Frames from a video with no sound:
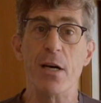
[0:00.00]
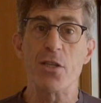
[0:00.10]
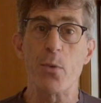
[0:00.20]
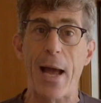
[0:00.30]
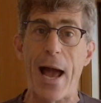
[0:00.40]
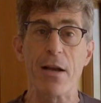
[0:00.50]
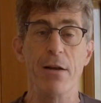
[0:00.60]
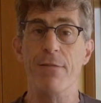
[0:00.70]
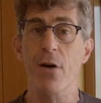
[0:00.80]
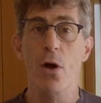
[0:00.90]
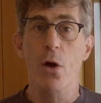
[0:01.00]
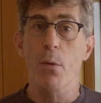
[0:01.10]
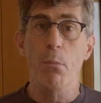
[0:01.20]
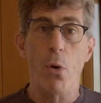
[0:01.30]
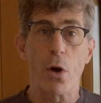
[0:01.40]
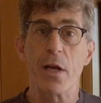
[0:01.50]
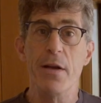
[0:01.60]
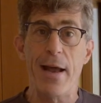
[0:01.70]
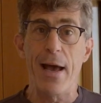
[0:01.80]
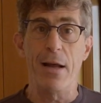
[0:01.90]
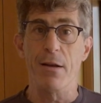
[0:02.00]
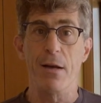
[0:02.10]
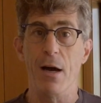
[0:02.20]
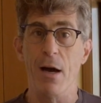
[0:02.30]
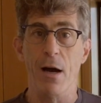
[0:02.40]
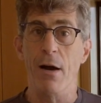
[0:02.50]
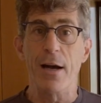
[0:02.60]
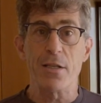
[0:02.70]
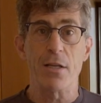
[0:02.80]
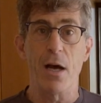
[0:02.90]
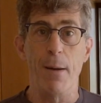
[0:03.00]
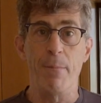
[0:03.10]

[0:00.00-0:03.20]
less reactive, more content, less